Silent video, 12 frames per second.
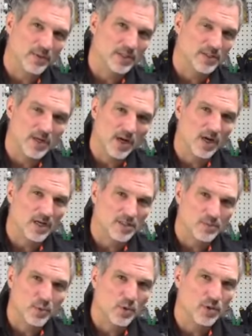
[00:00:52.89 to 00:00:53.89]
When it's gone,
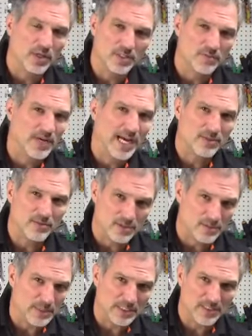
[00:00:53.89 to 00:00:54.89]
it's broken, it's fractured,
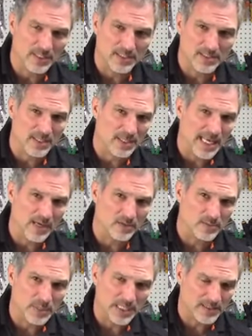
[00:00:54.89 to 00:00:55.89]
it's missing, it's in
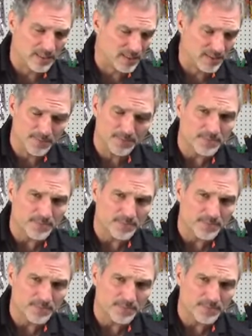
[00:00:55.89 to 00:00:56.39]
1,000 pieces,